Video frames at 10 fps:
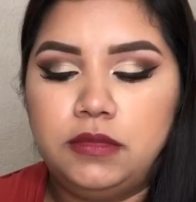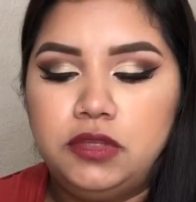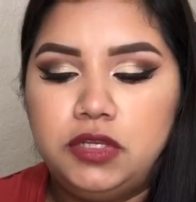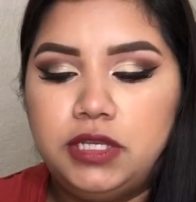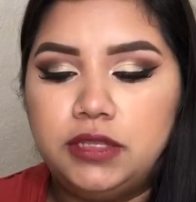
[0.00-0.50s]

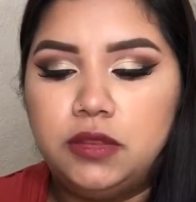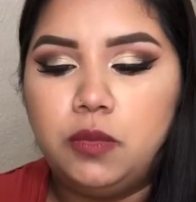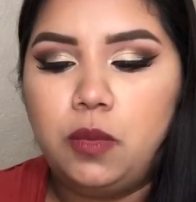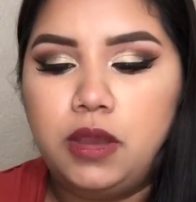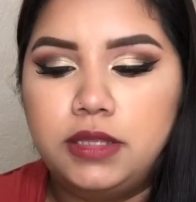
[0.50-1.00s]
Let's check the
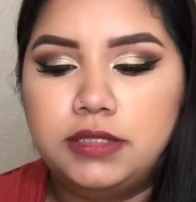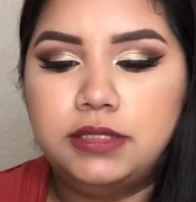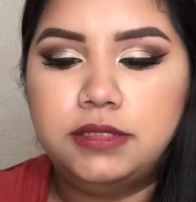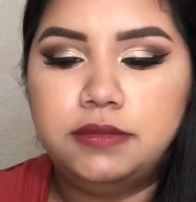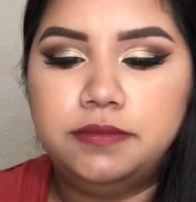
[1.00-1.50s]

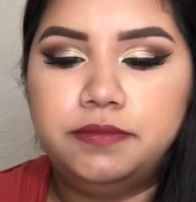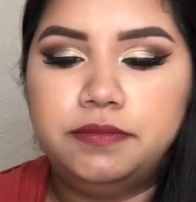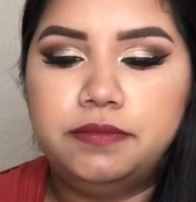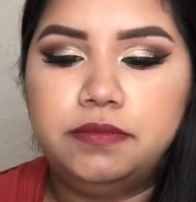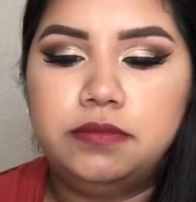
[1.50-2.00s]
wand.
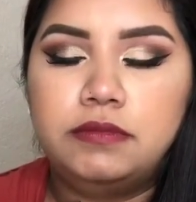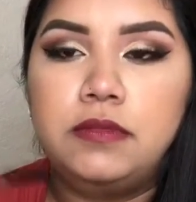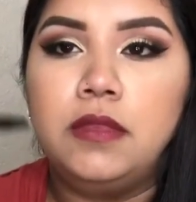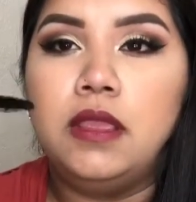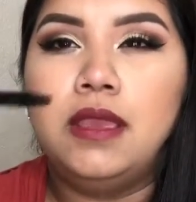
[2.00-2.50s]

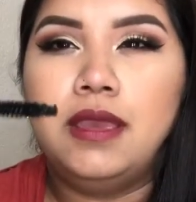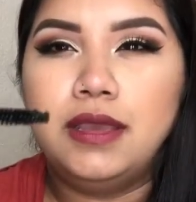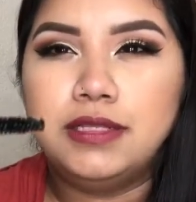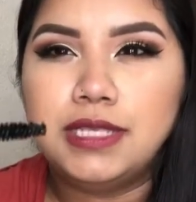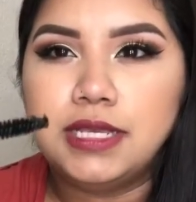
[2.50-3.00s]

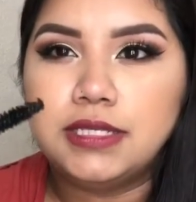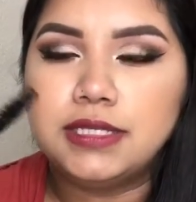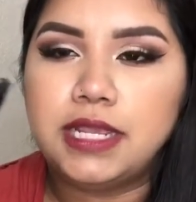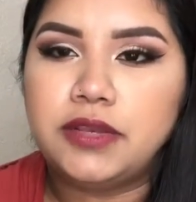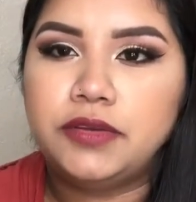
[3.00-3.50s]
It's like a
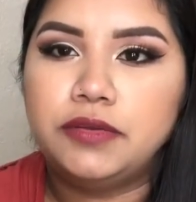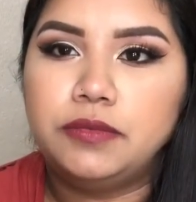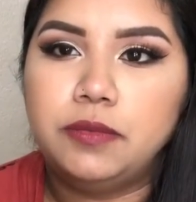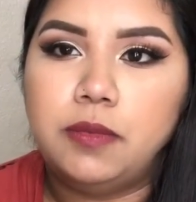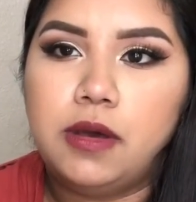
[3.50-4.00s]
standard
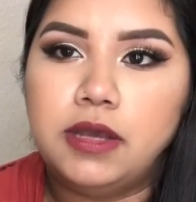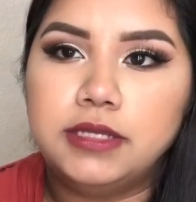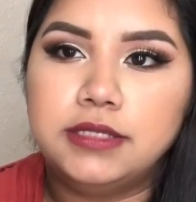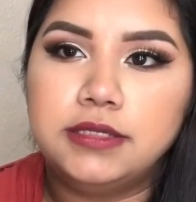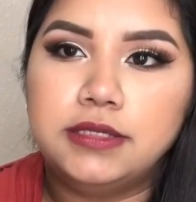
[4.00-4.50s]

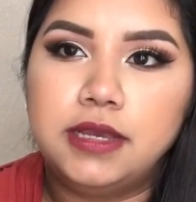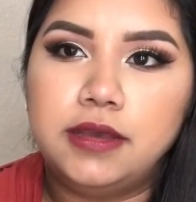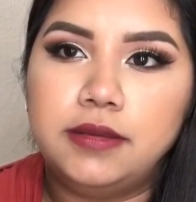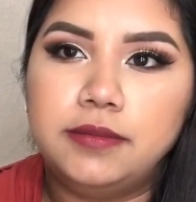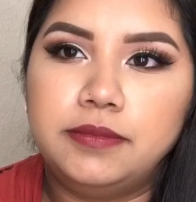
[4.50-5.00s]
wand.
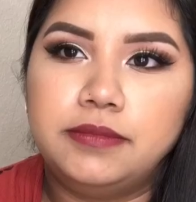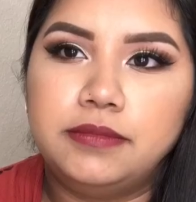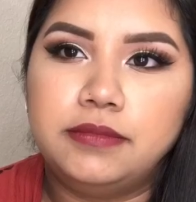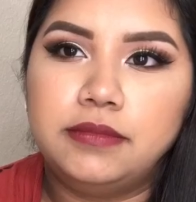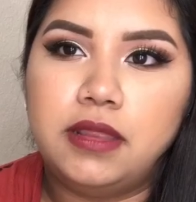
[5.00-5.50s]
Um,
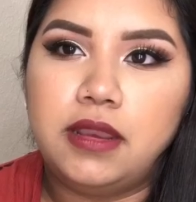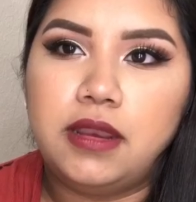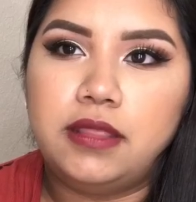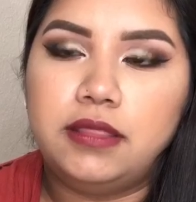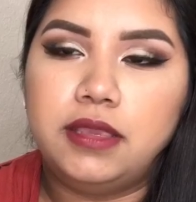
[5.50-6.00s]

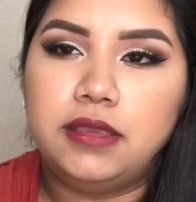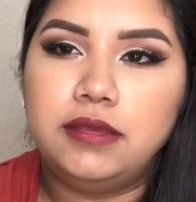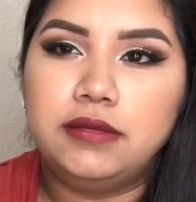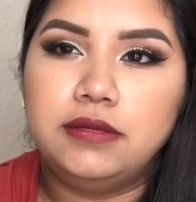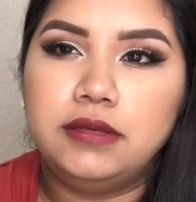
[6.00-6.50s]

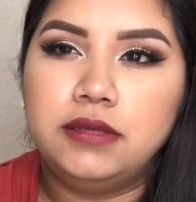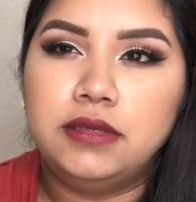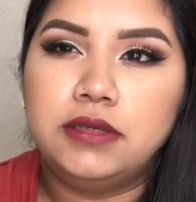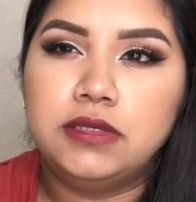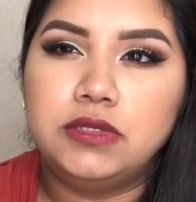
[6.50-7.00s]
nothing
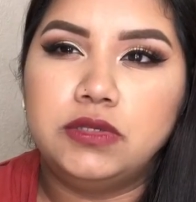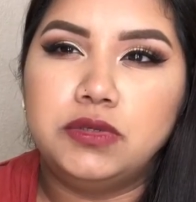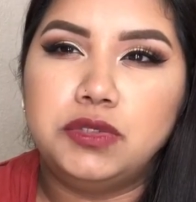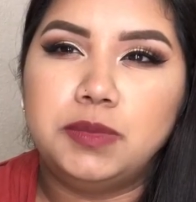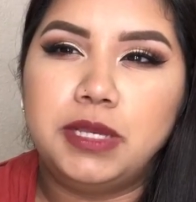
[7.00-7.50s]

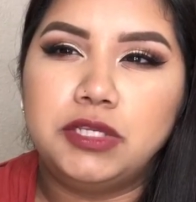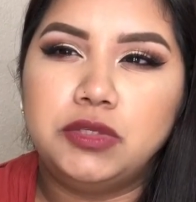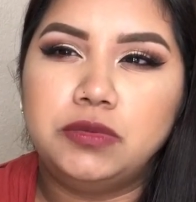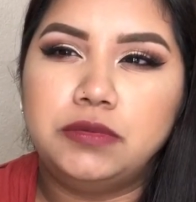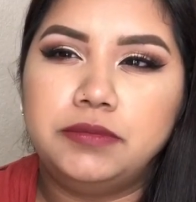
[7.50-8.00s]
too
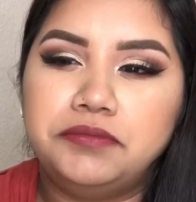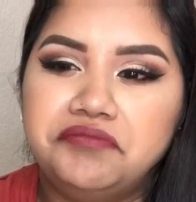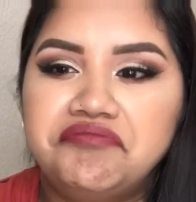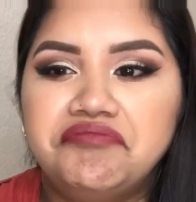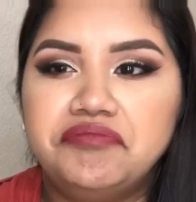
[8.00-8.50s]
special.
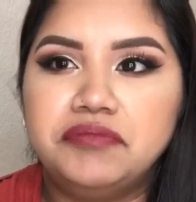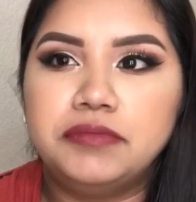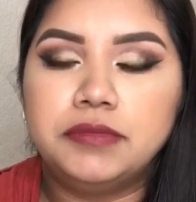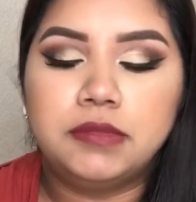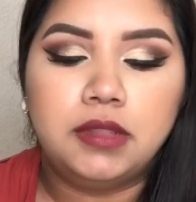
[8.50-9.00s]

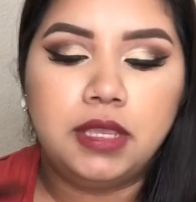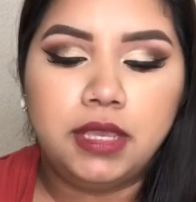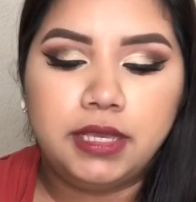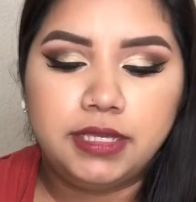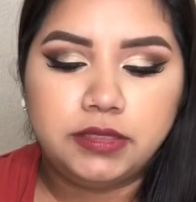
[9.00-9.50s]

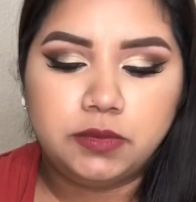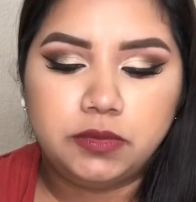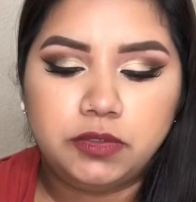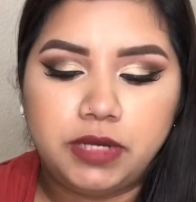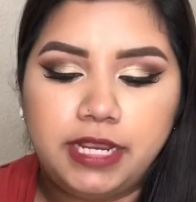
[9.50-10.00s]
Guess
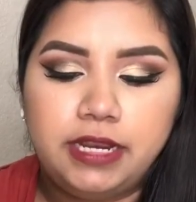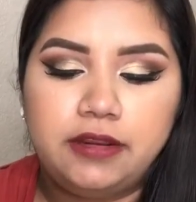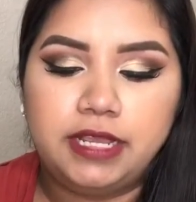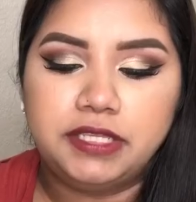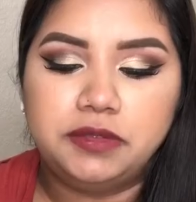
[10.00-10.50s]
we'll try it
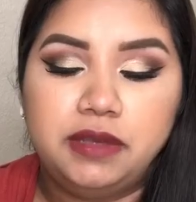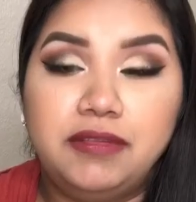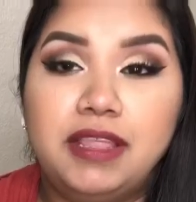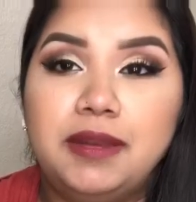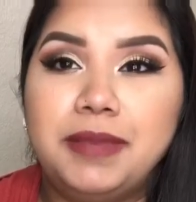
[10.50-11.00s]
out. I do have
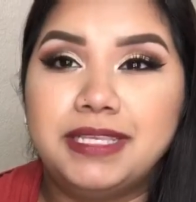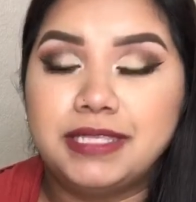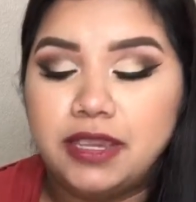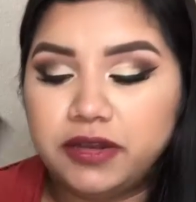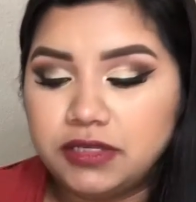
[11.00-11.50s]
a lot of
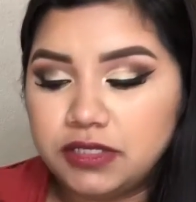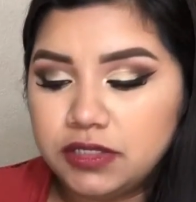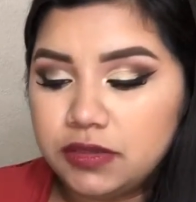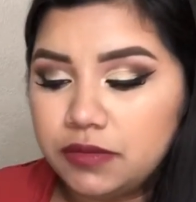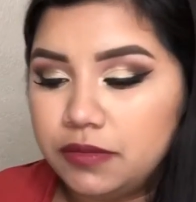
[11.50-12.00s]
mascaras, so